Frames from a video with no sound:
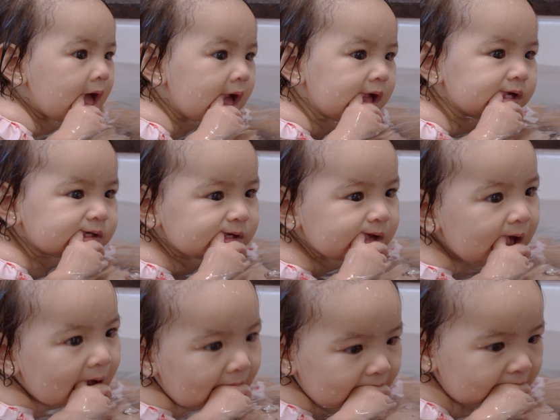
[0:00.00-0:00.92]
that they start
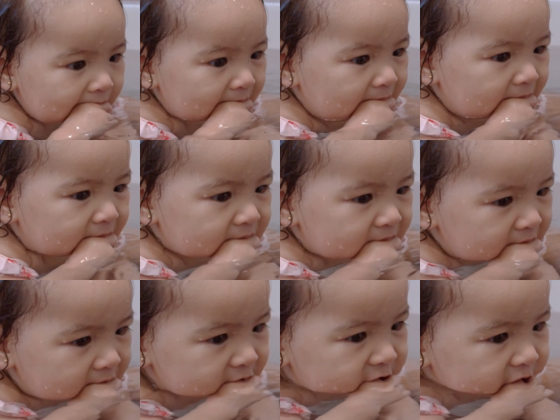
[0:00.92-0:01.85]
exploring what
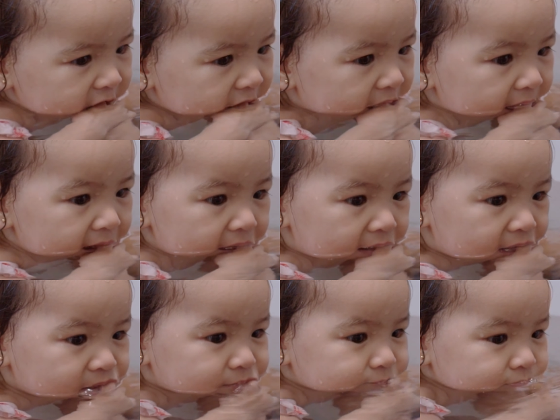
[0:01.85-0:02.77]
happens with these bubble
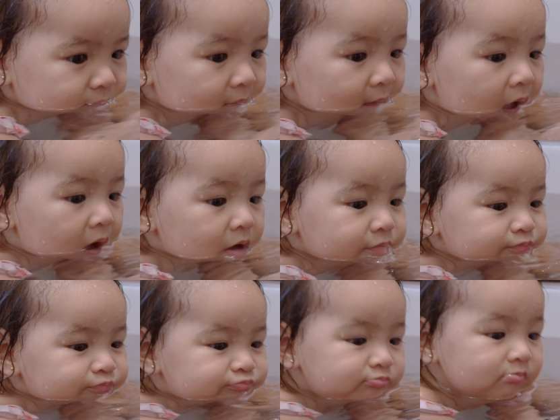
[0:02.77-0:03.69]
things. Keep in
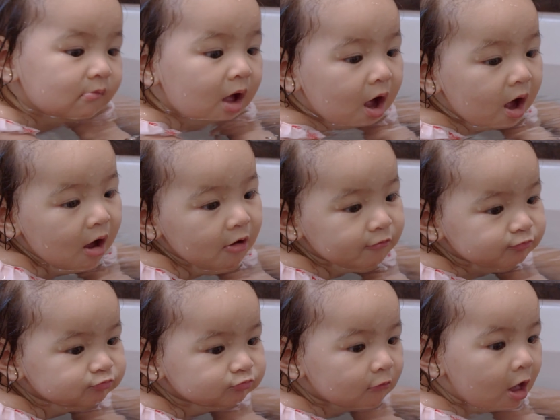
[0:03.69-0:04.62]
mind that teaching
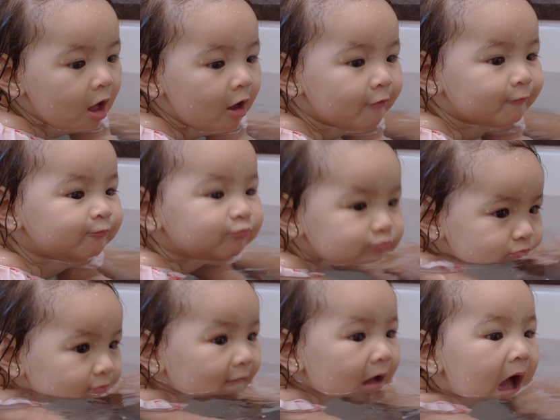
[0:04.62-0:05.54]
your child how to
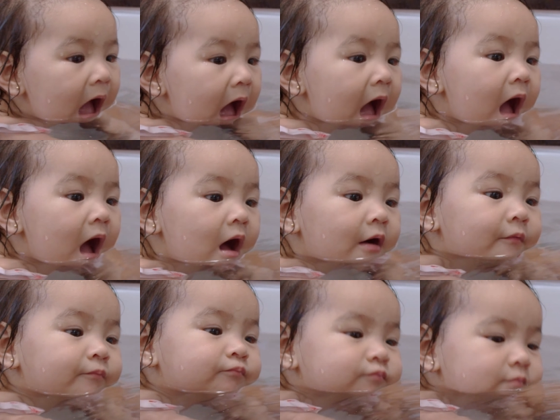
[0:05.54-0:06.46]
blow bubbles is to
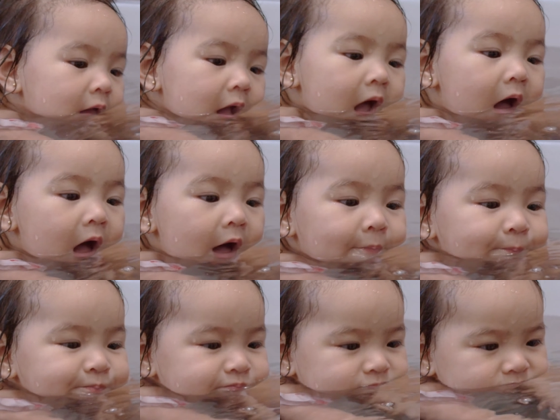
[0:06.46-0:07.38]
celebrate the
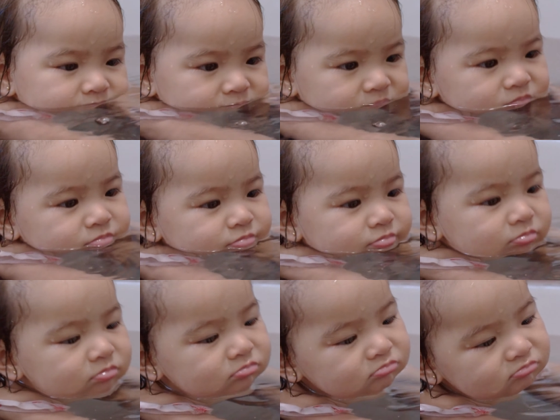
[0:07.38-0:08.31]
progression and process
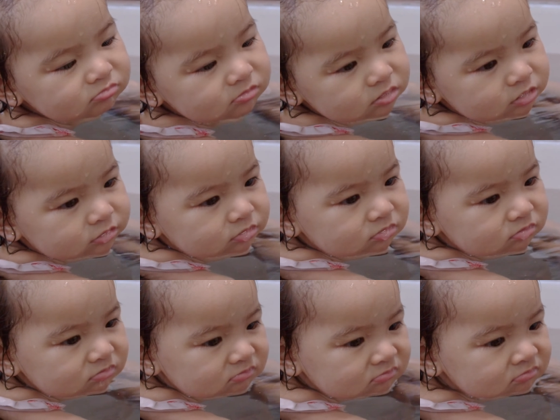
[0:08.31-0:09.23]
more than the
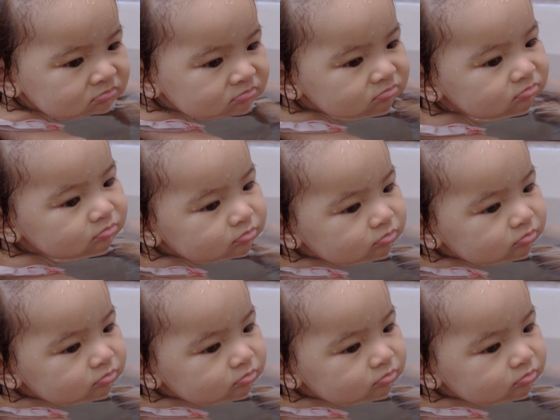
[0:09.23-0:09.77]
individual action.